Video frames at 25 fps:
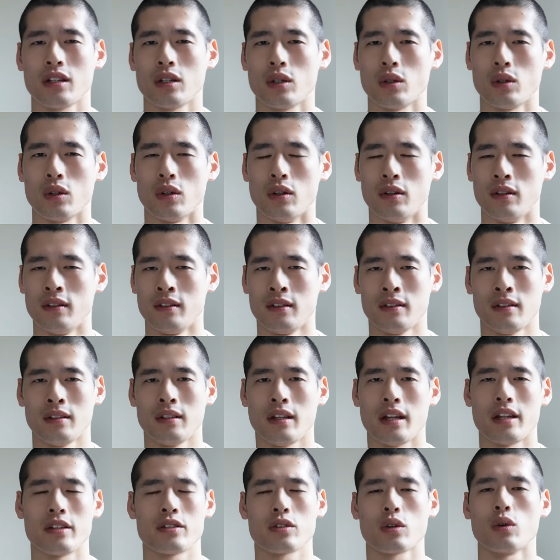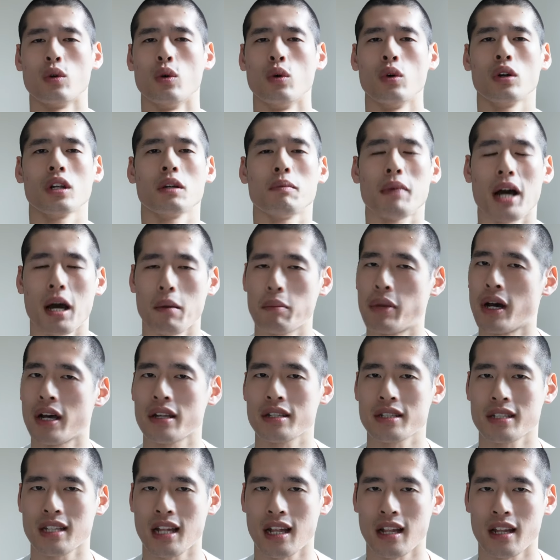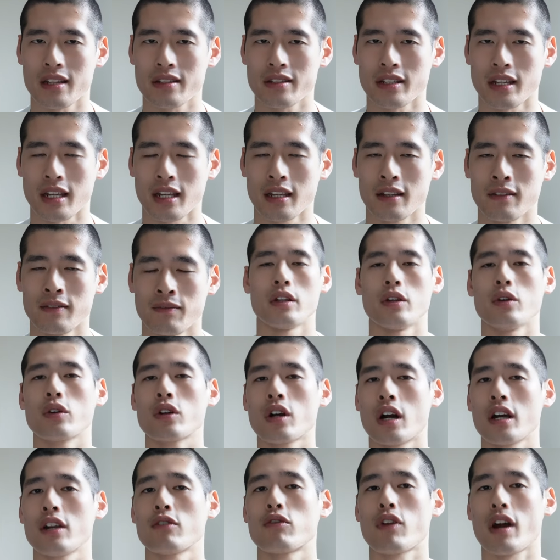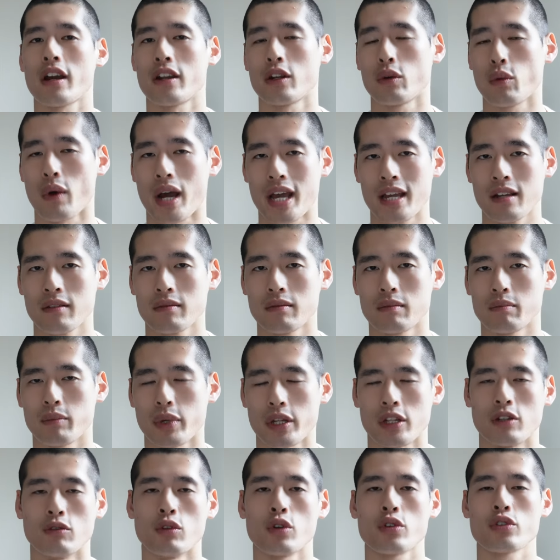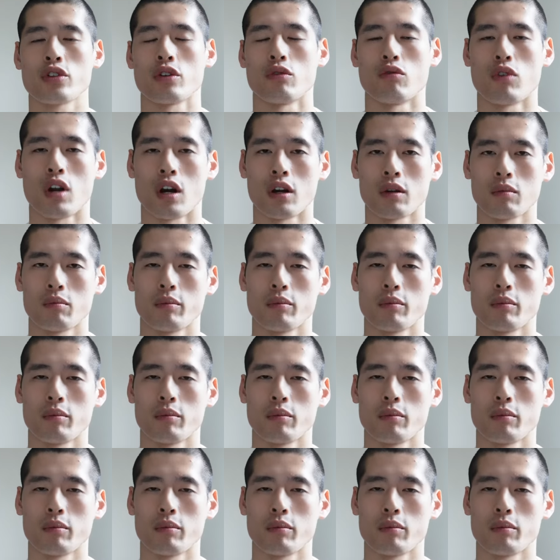or it's all about personality, you're kind of right in a way, but you're also wrong.